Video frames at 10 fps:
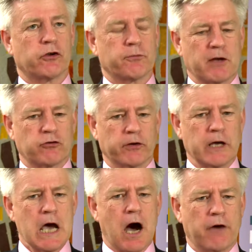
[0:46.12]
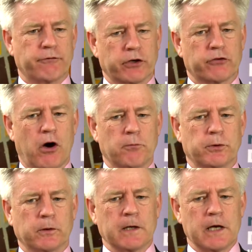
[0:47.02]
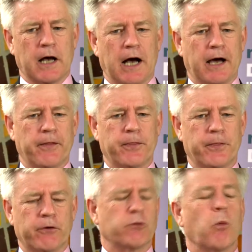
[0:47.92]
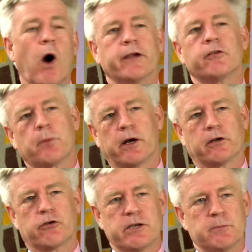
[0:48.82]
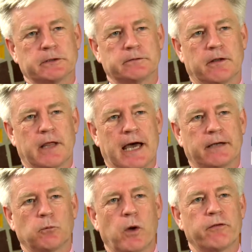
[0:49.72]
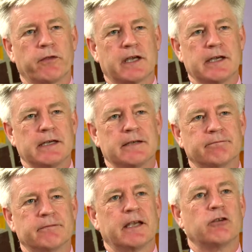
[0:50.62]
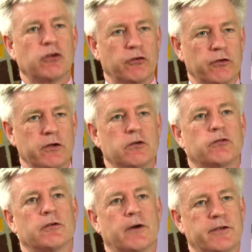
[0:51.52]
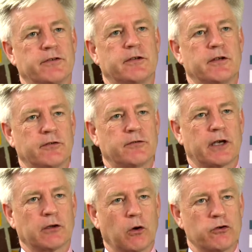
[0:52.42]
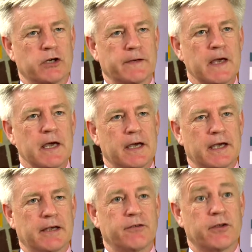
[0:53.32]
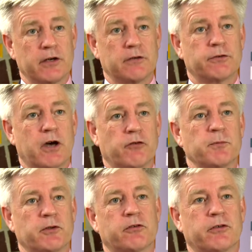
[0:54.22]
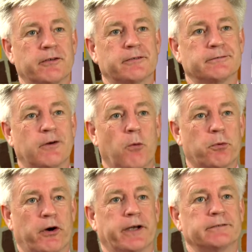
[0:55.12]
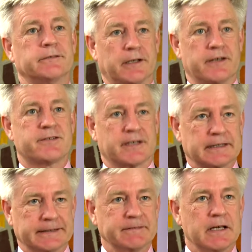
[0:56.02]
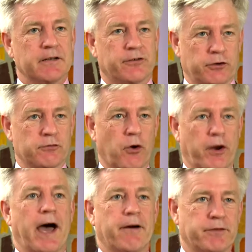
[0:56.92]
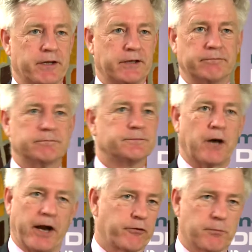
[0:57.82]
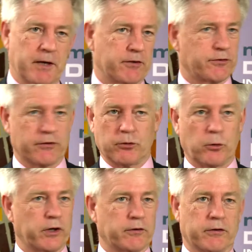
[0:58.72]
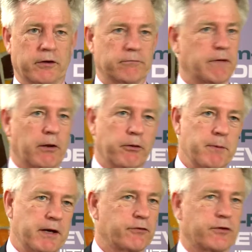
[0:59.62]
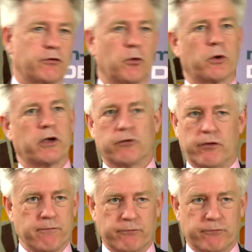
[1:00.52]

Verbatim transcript: just mentioned. I, for example, uh, there is widespread agreement that one of the key issues in the use of I C Ts and technology is the need for governments to operate holistically. So you've got to have the finance minister talking to the health minister, talking to the